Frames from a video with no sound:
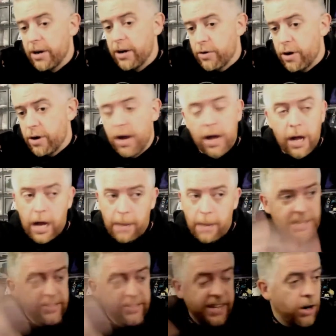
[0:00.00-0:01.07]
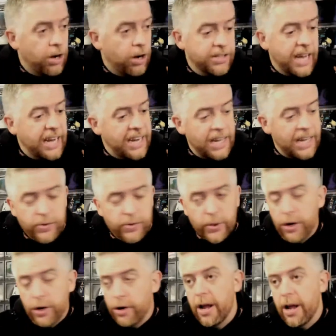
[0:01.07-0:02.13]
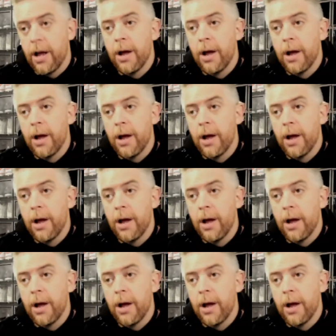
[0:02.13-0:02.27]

Cross. I'm not saying all his ideas were good,